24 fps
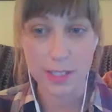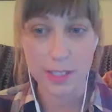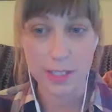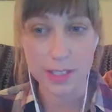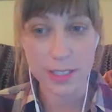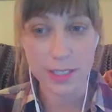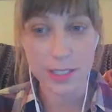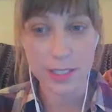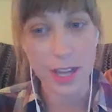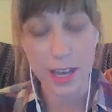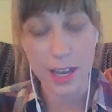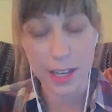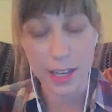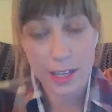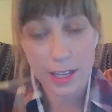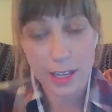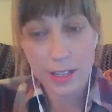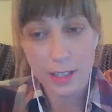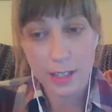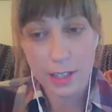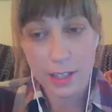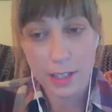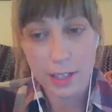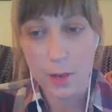and I
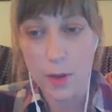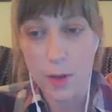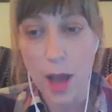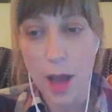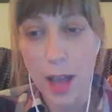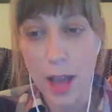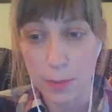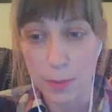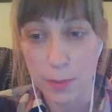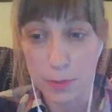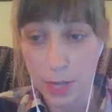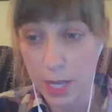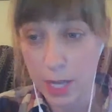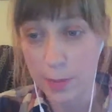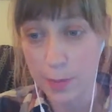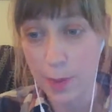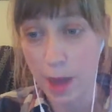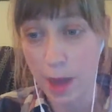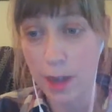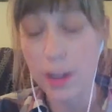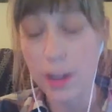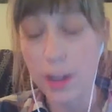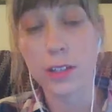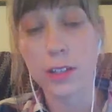complain about
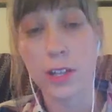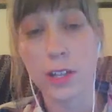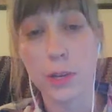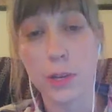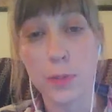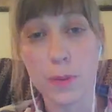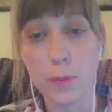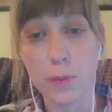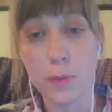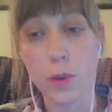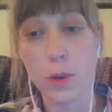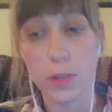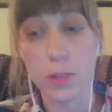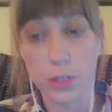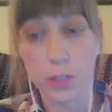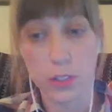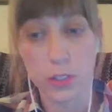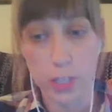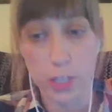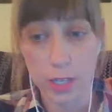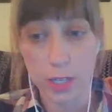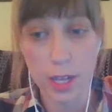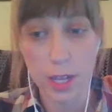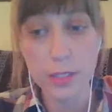it a little bit more than she
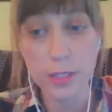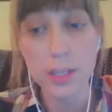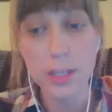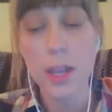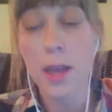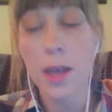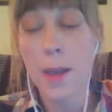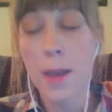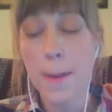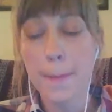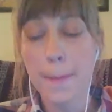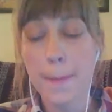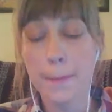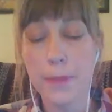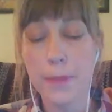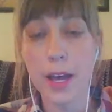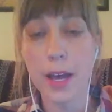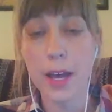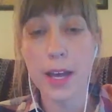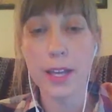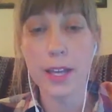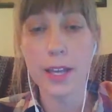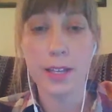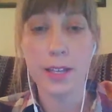does.
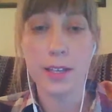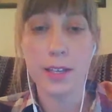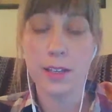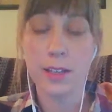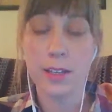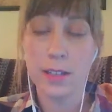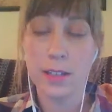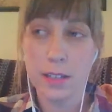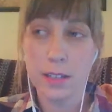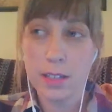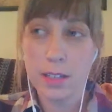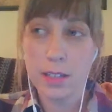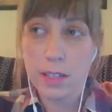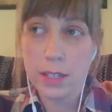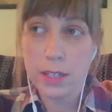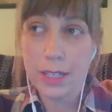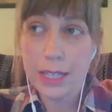But yeah,